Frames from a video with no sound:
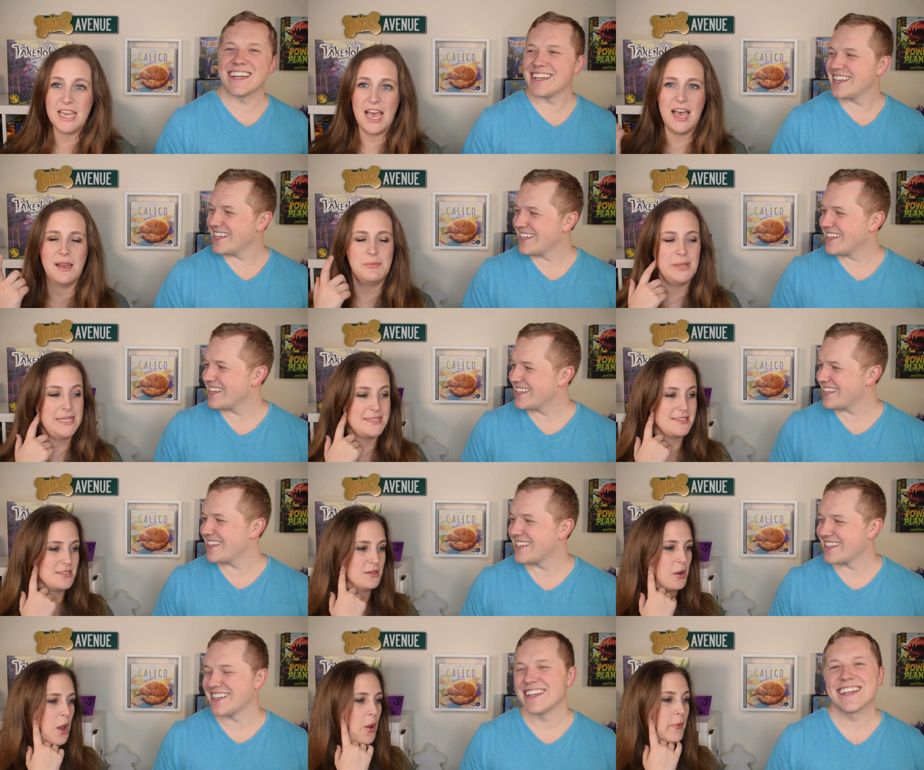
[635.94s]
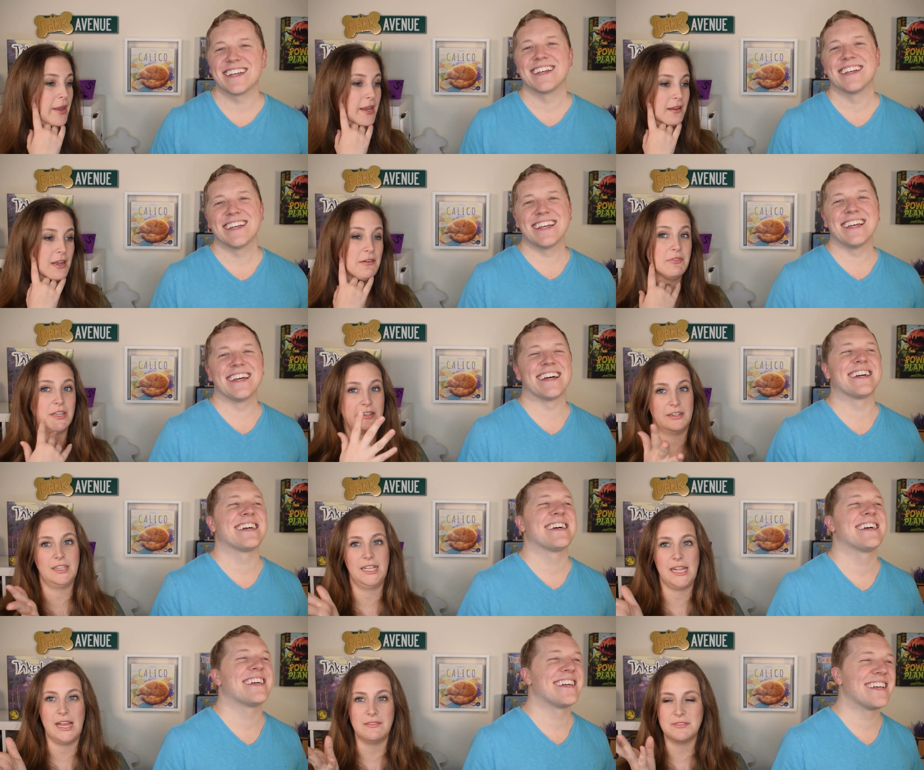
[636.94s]
Speaker 1: Um, he's still going. I've
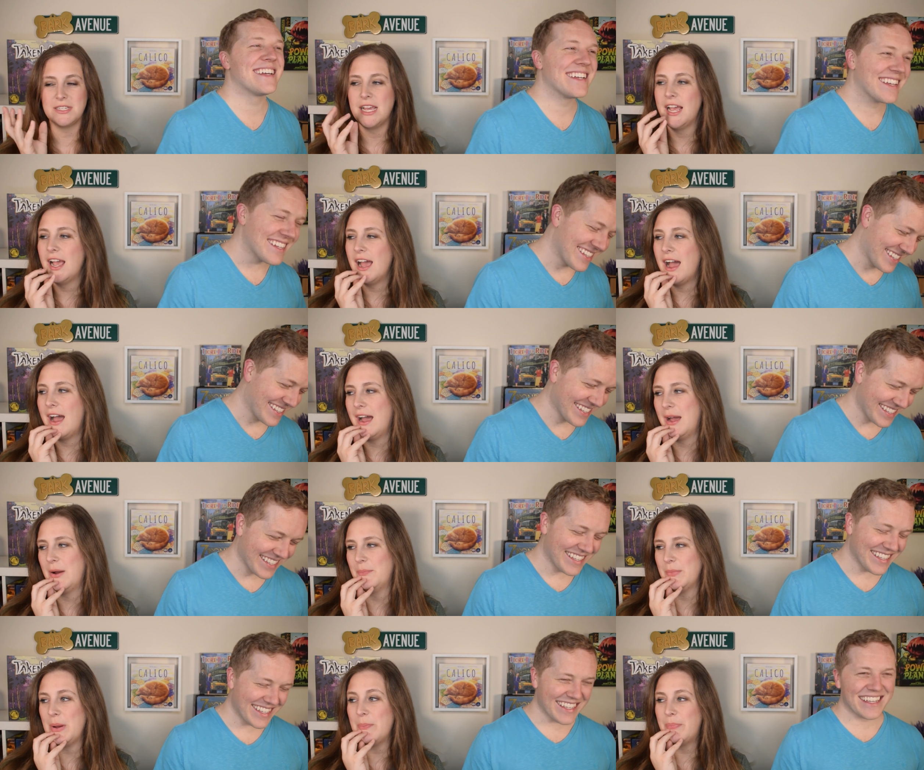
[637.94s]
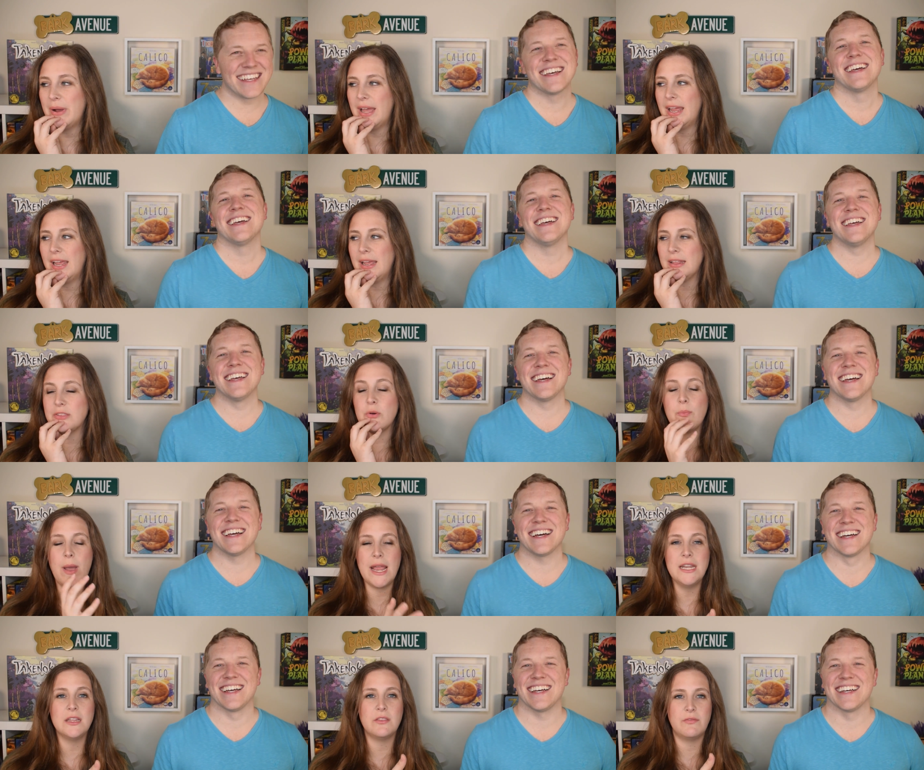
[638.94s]
literally left. Um, but so
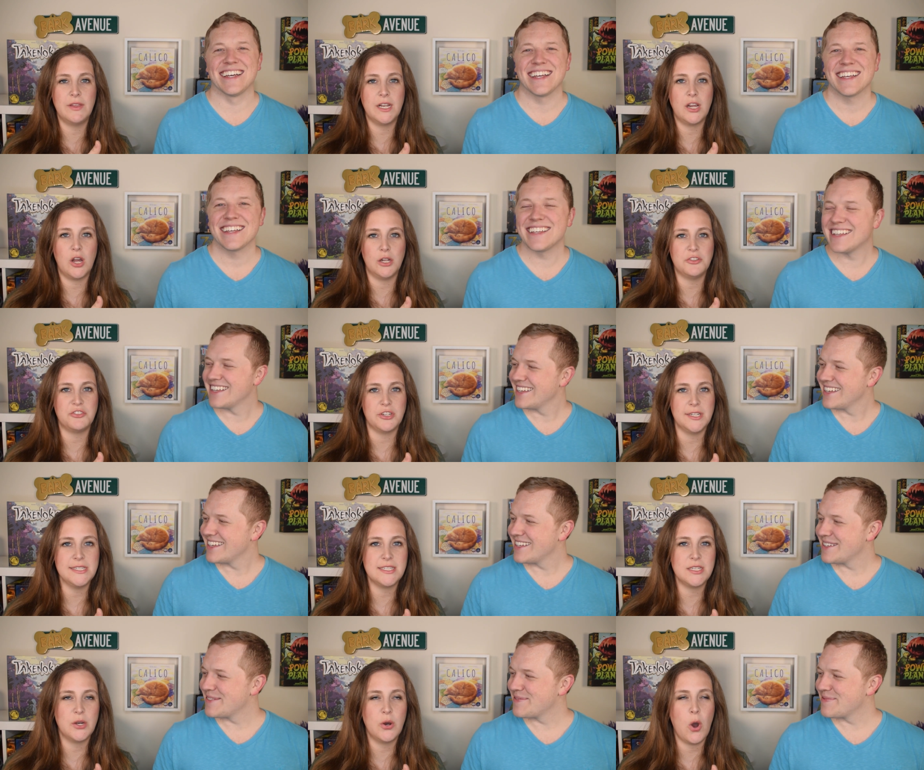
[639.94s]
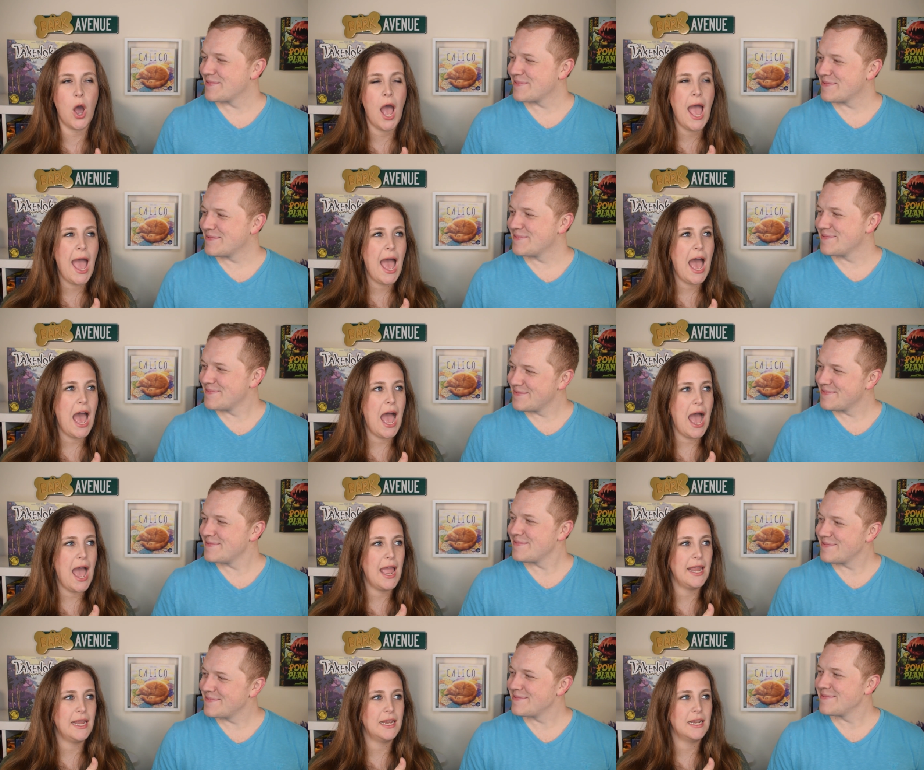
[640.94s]
mine is viticulture. So
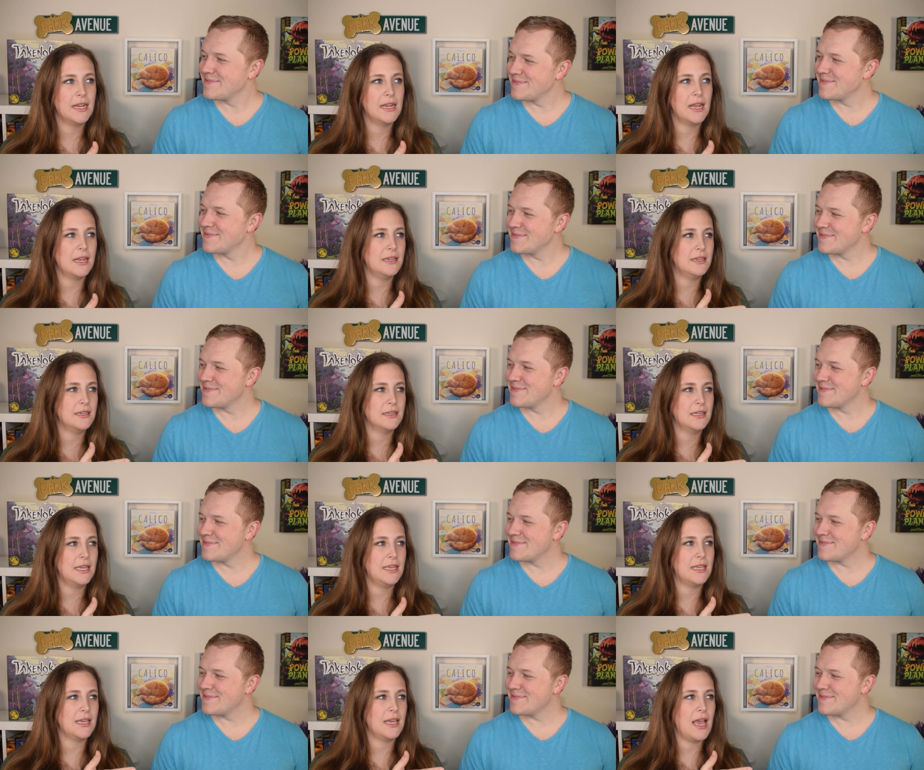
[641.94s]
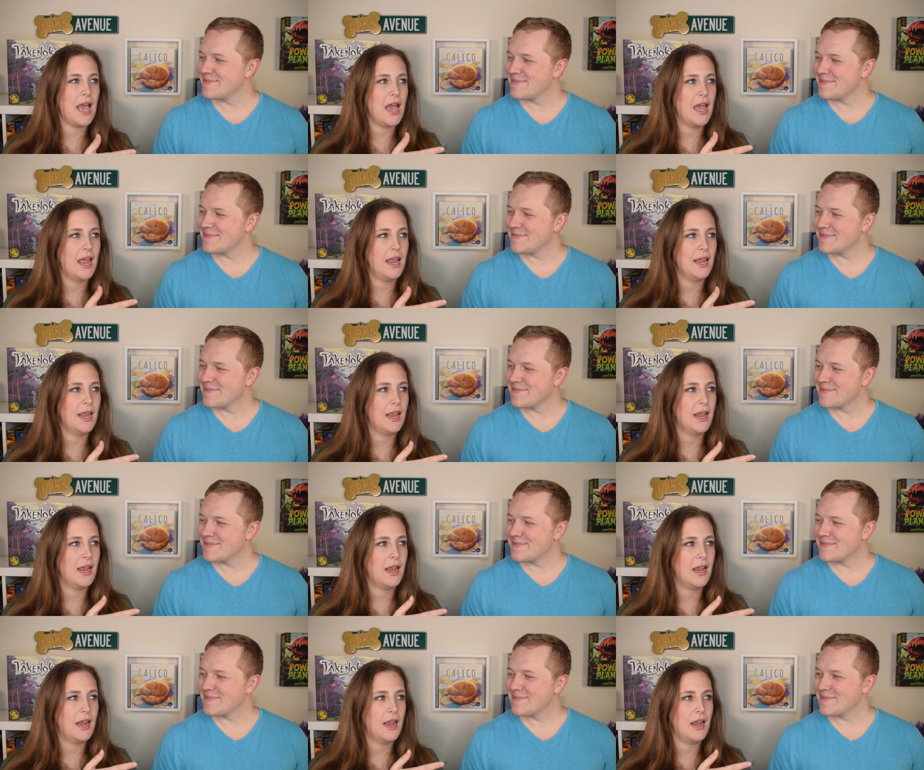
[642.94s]
I like I
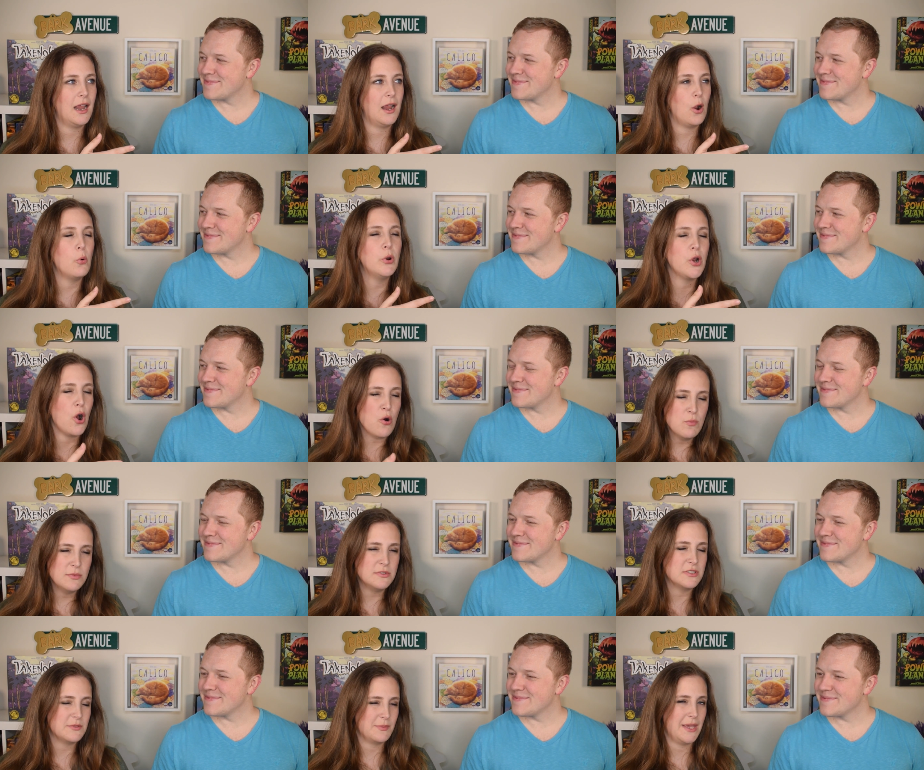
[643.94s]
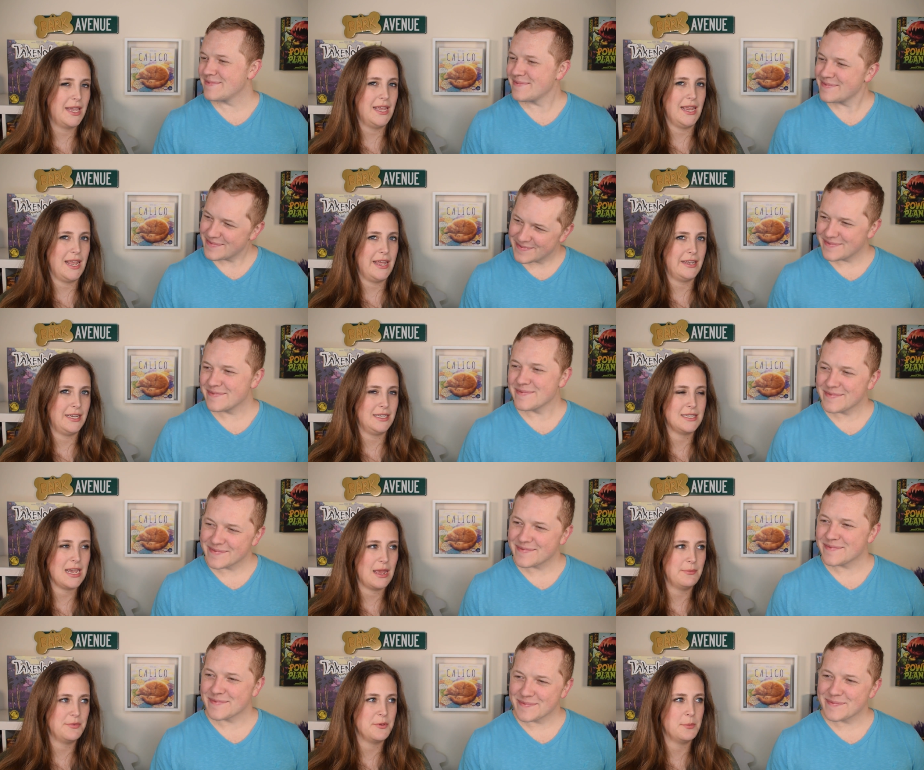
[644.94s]
would almost play it
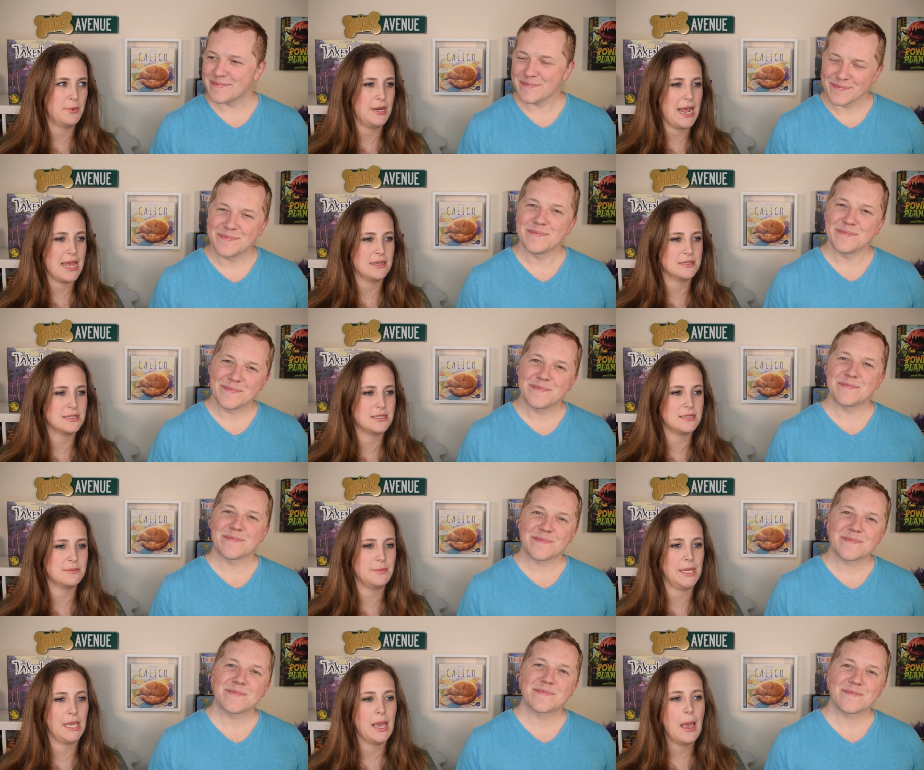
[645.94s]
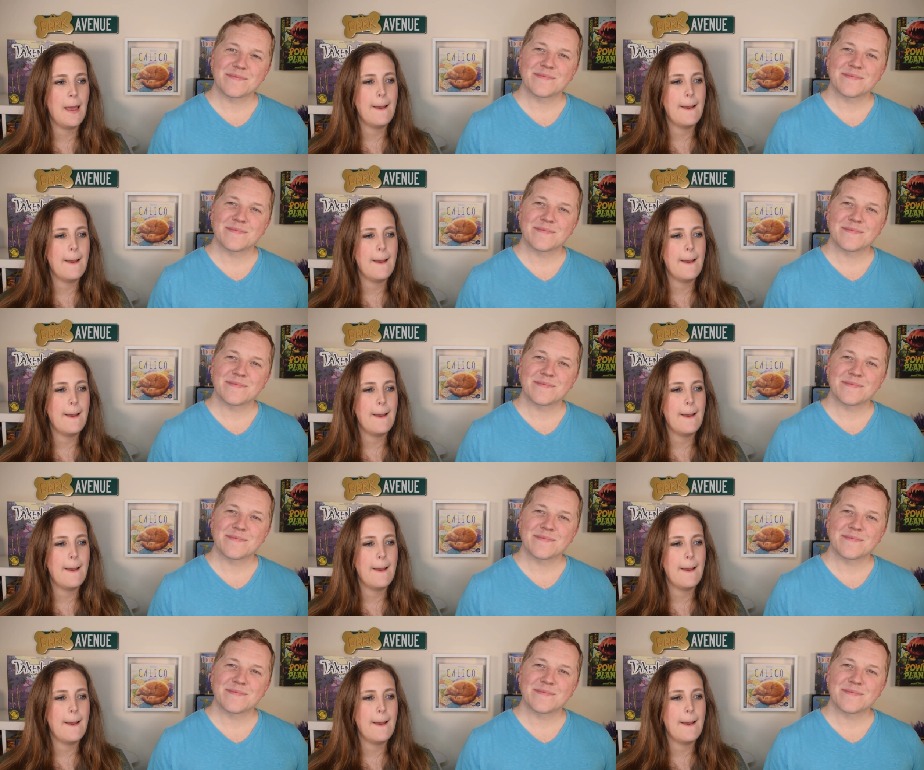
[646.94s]
anytime someone asks me